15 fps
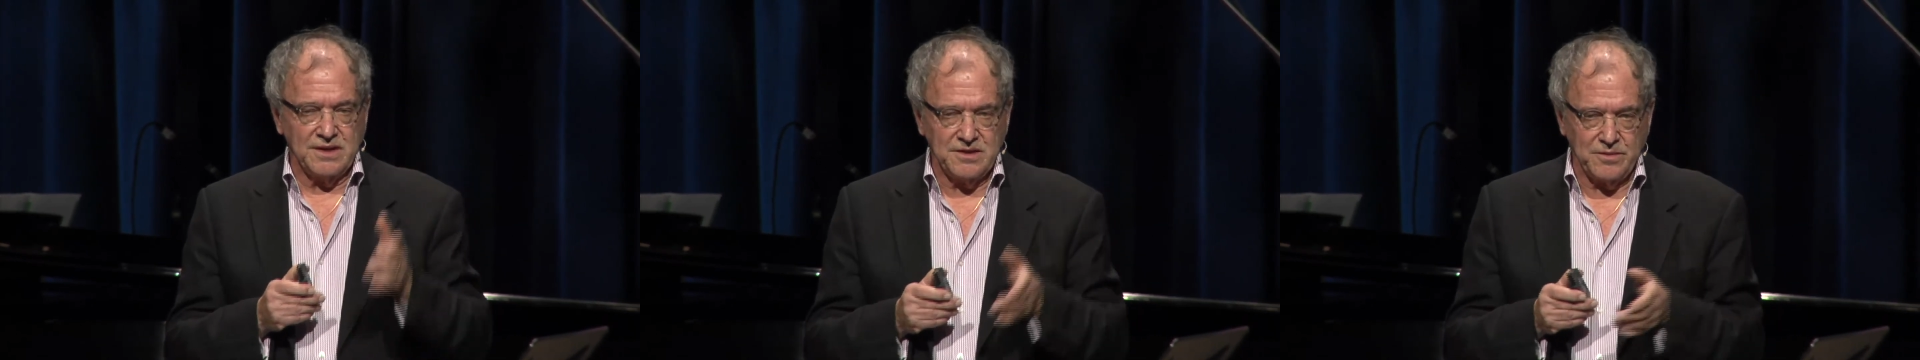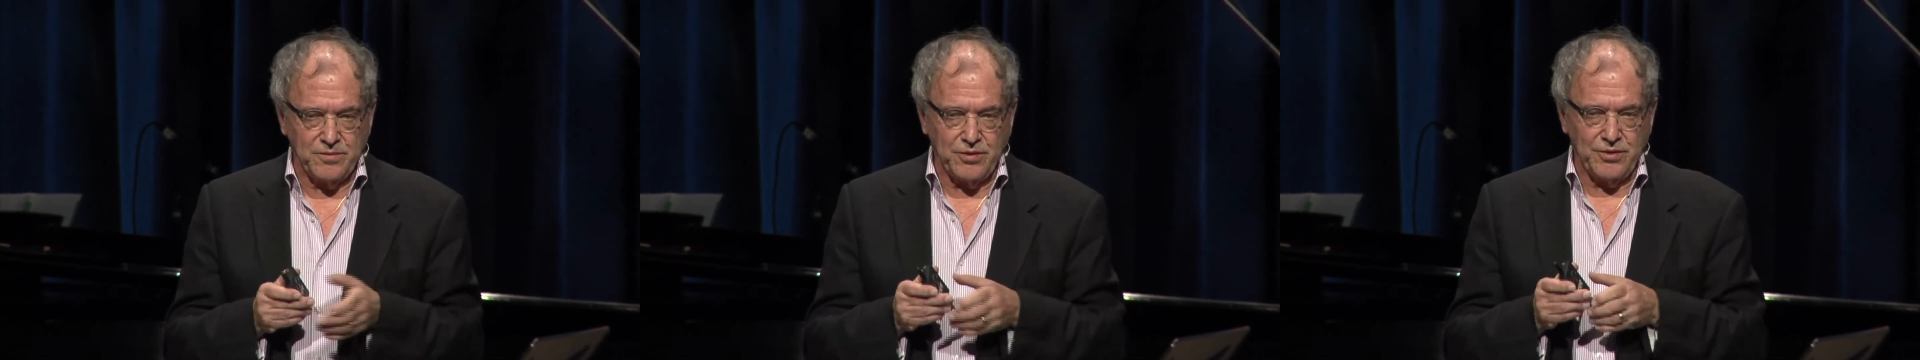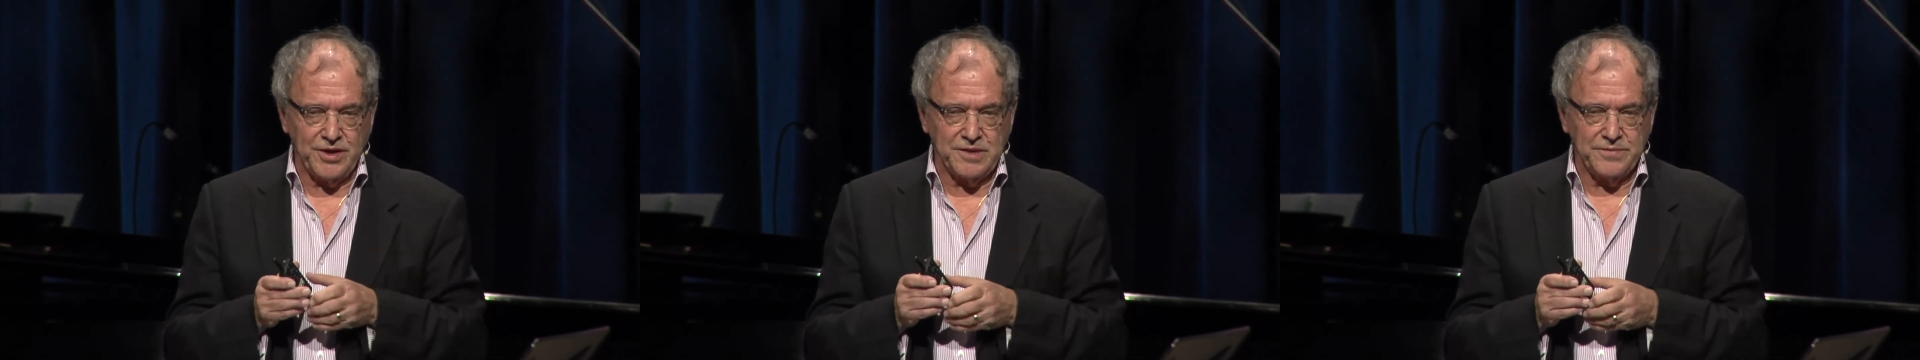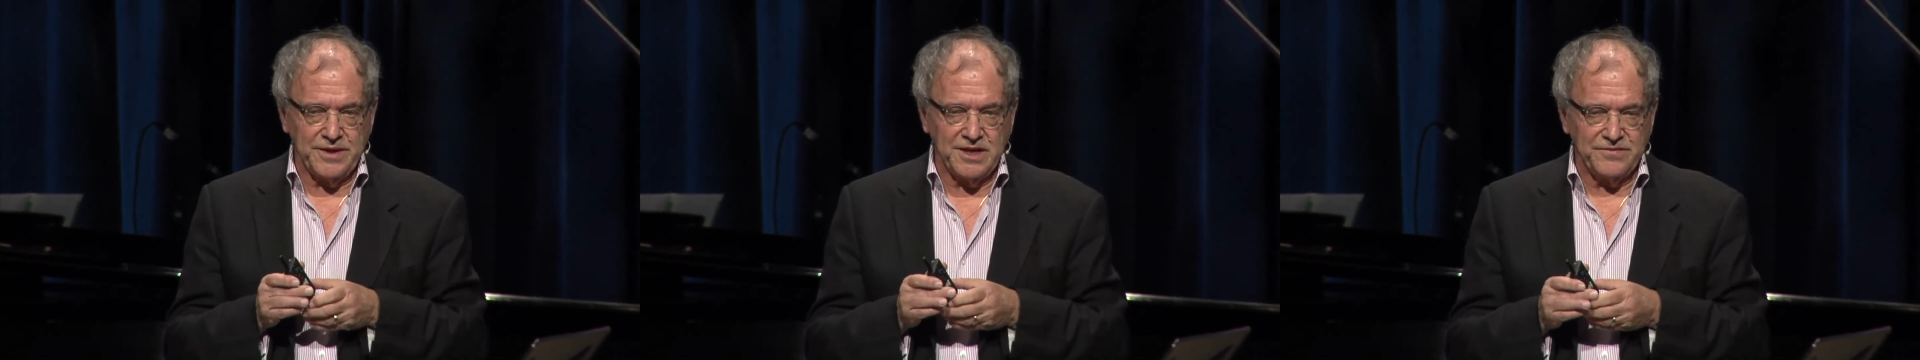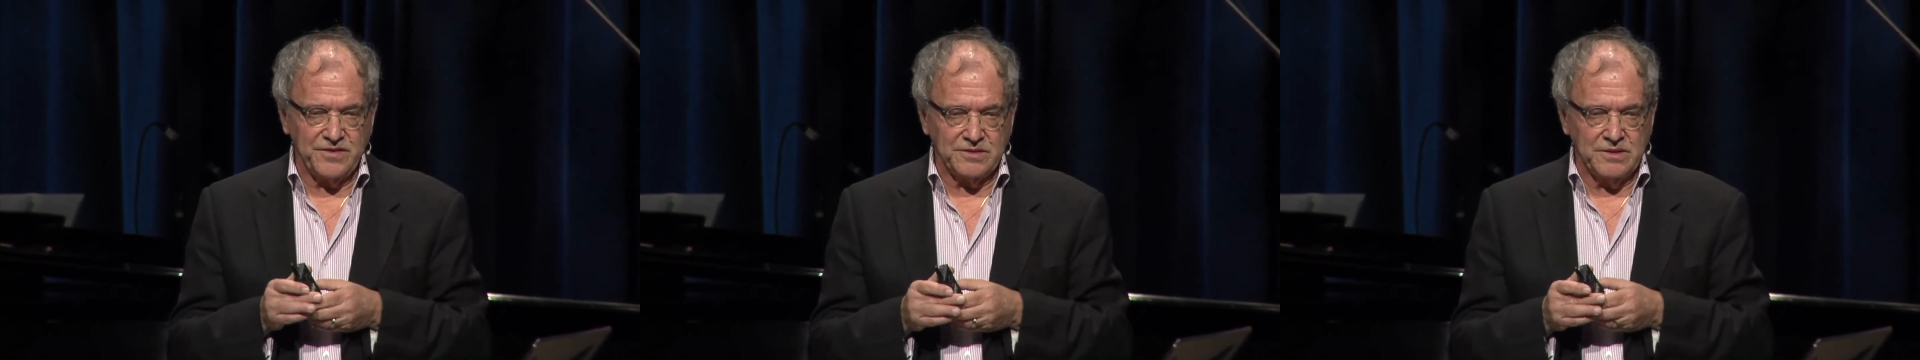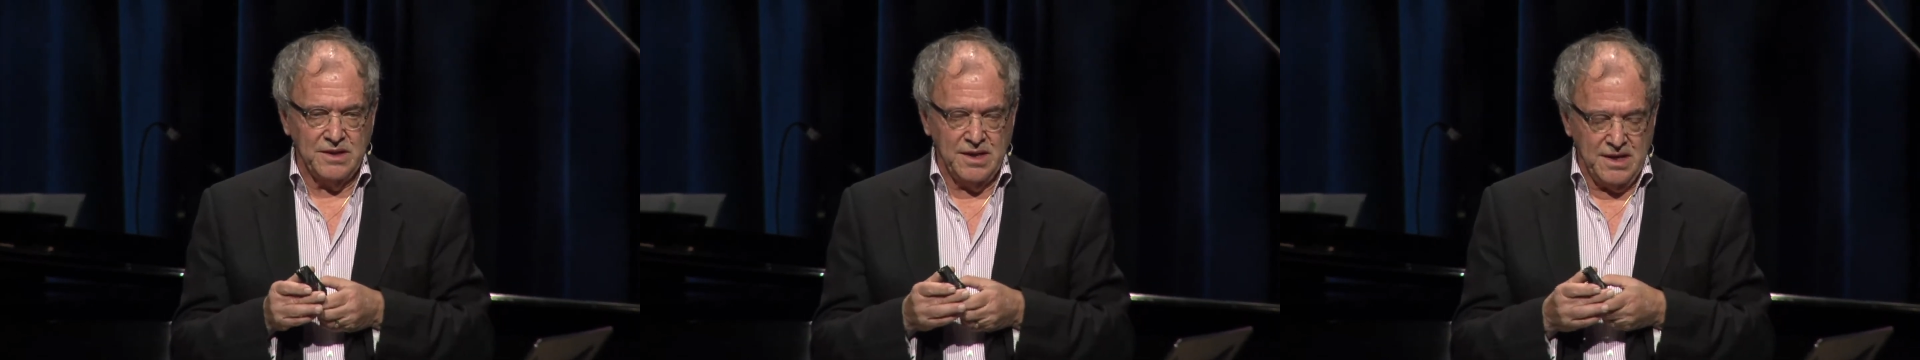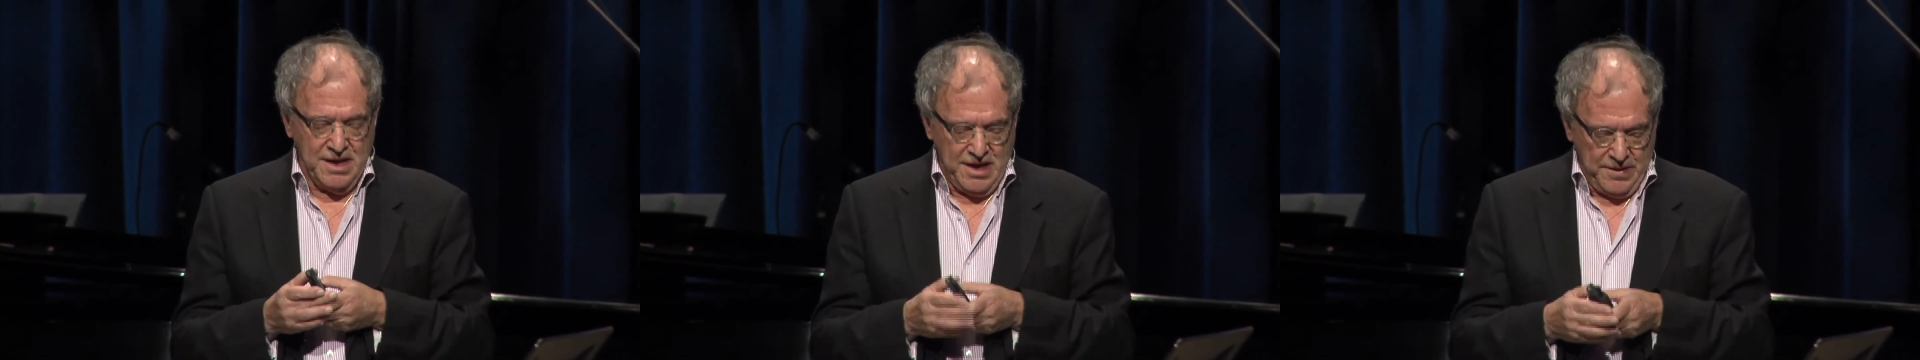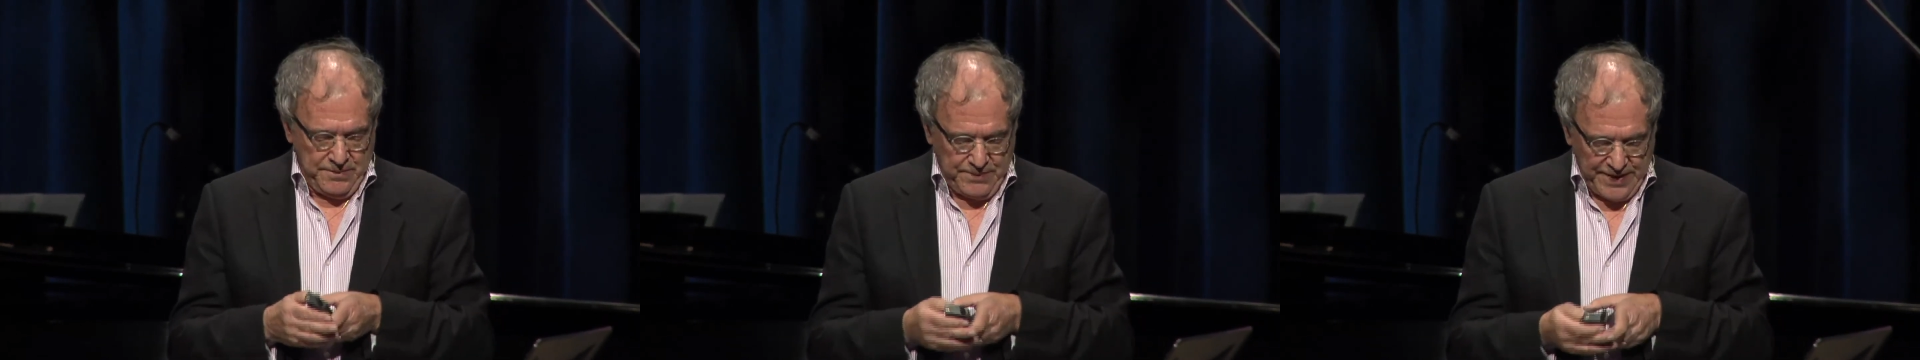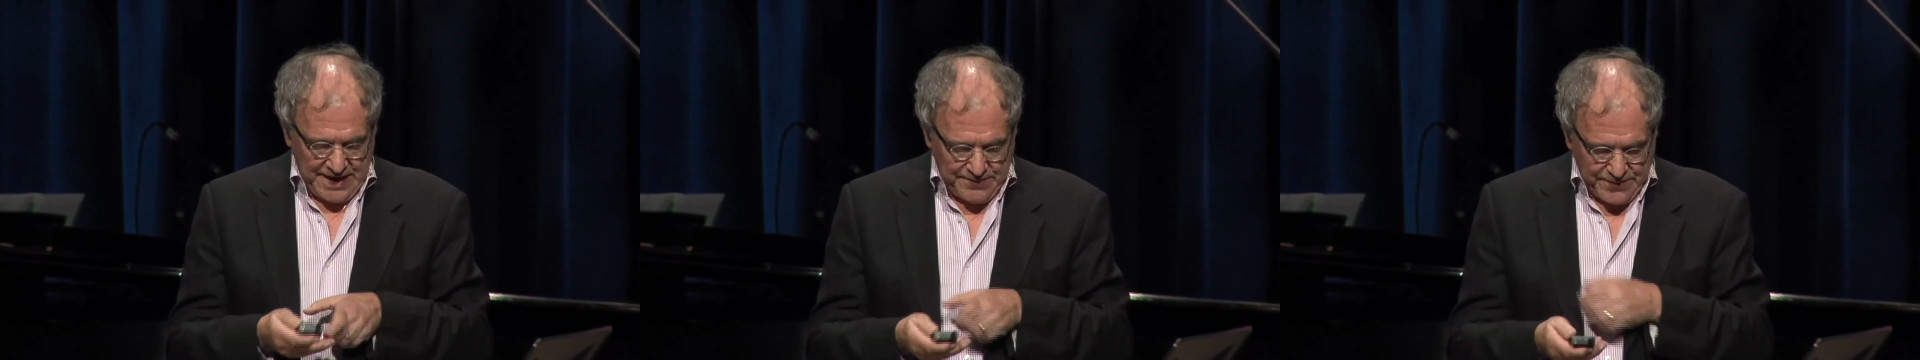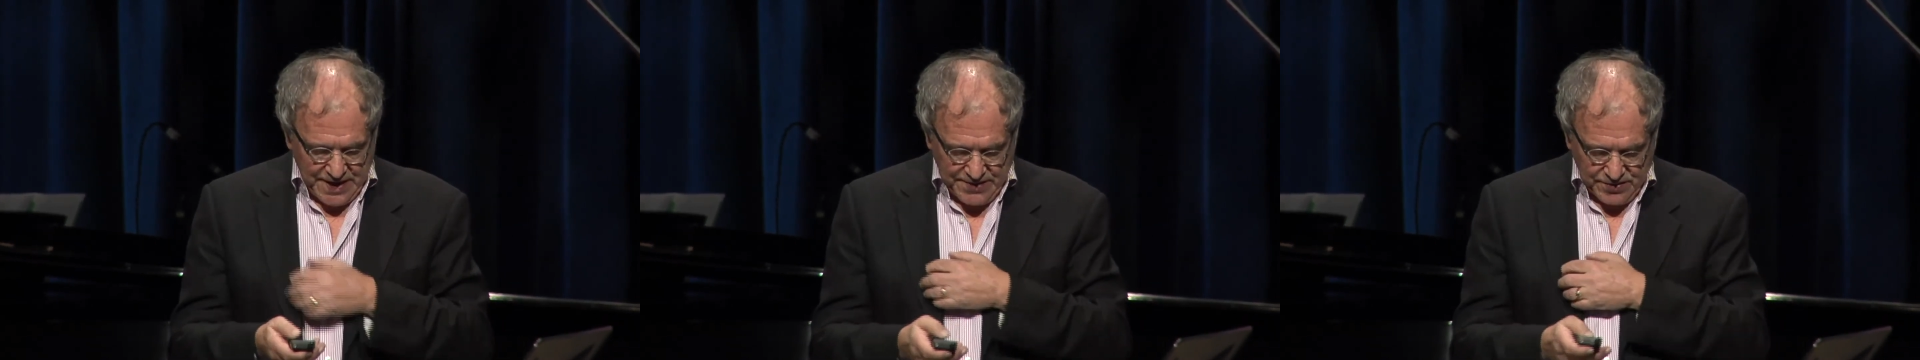an employee benefit,
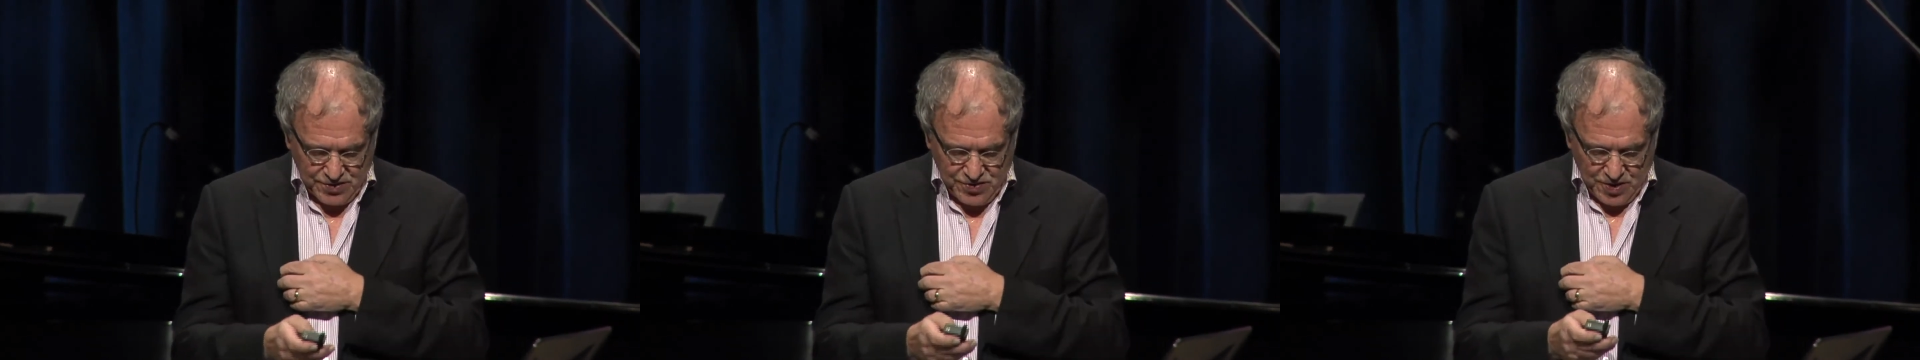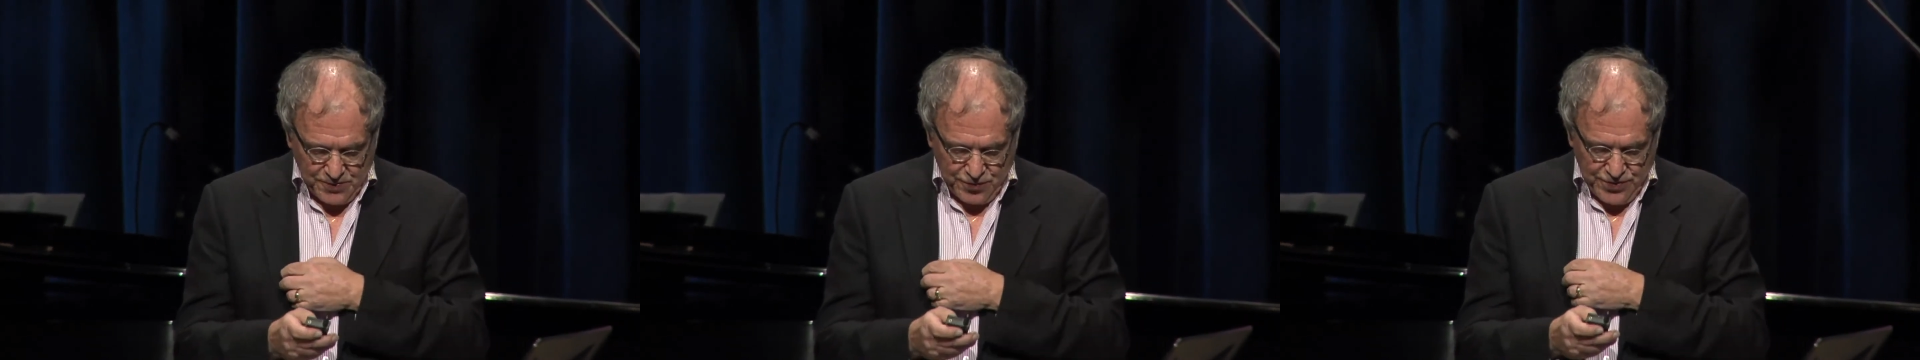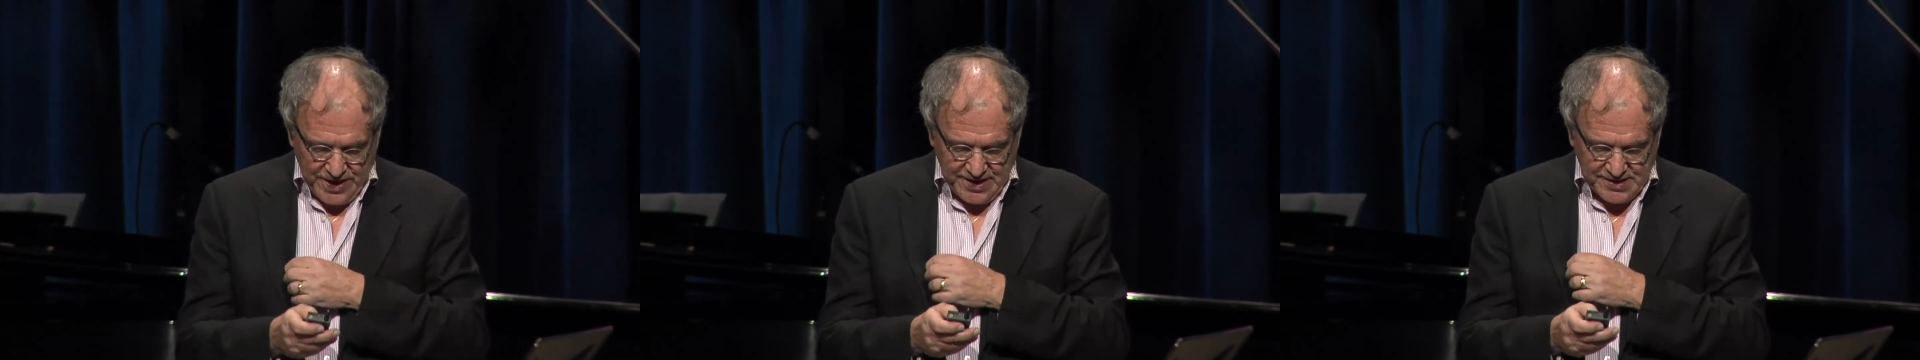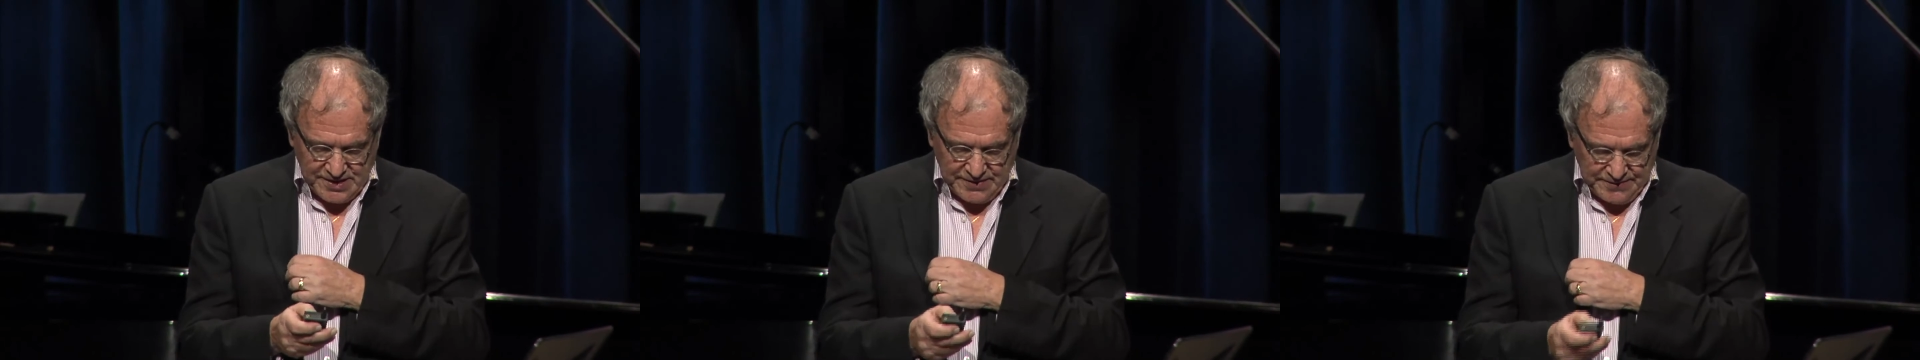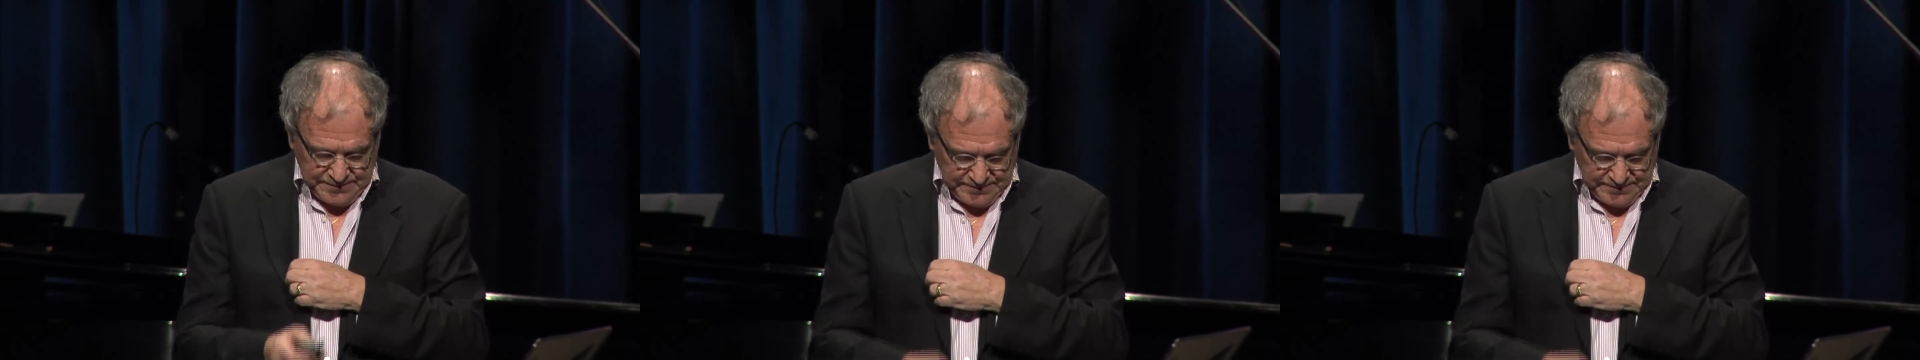paid by the corporation.